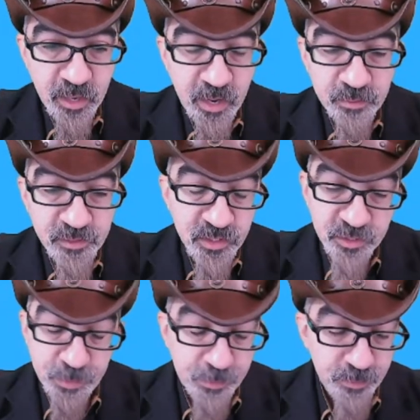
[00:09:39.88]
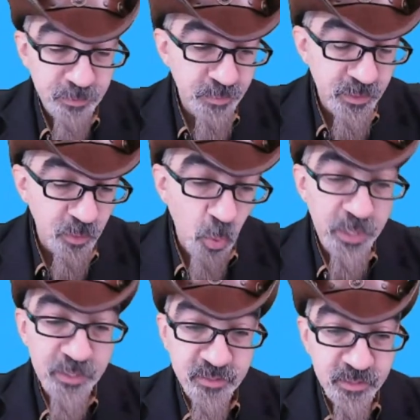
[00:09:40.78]
and just people and
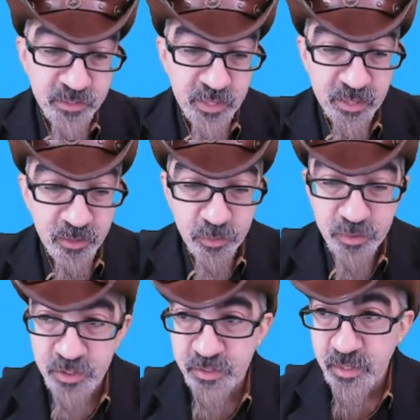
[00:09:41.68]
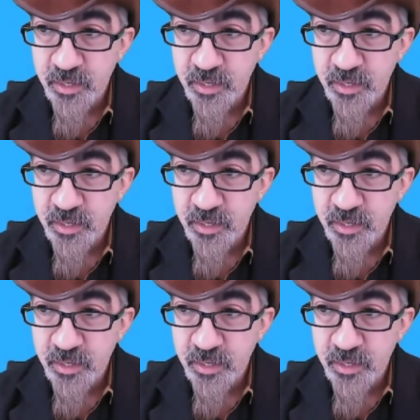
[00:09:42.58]
acquaintances that I knew just